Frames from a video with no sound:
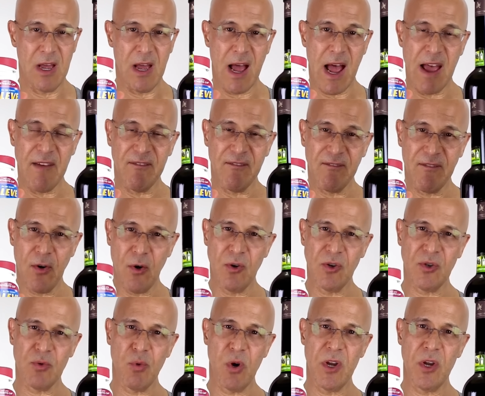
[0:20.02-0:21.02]
I
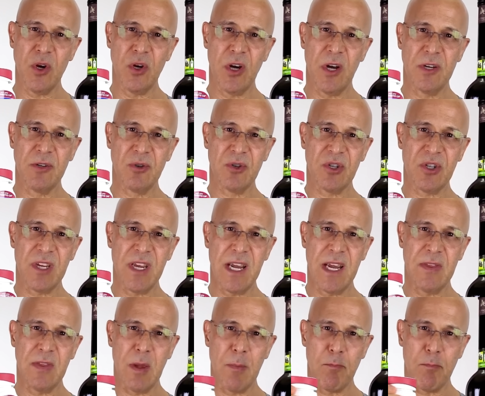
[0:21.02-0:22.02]
first want you to
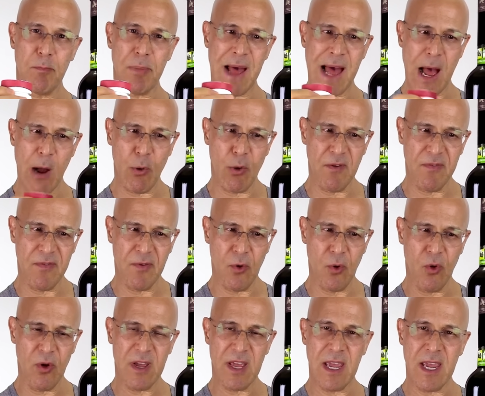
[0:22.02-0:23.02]
understand the
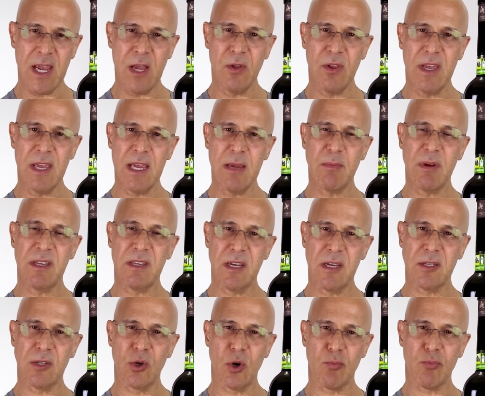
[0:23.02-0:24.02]
powerful healing
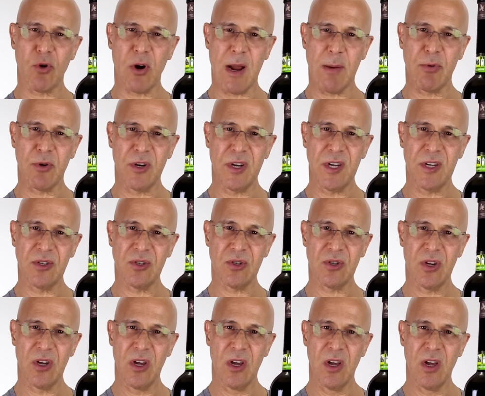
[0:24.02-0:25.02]
medicinal properties
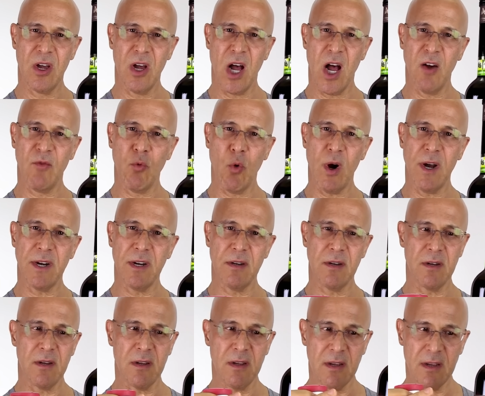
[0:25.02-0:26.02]
of what
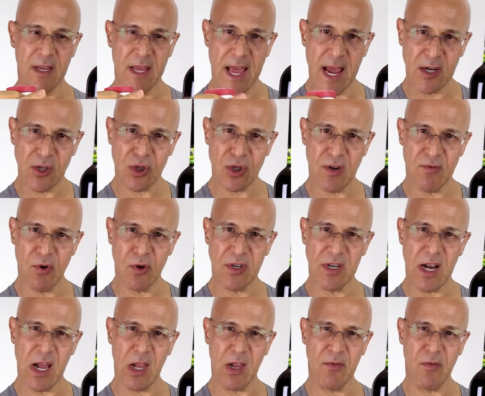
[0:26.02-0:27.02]
extra
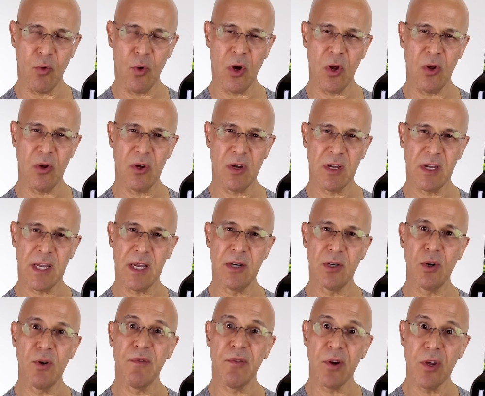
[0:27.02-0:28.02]
virgin olive oil can
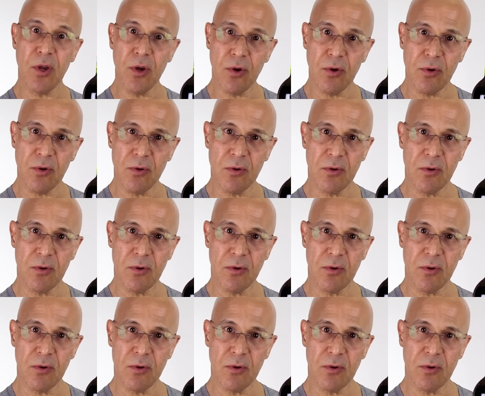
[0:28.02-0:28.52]
do for you.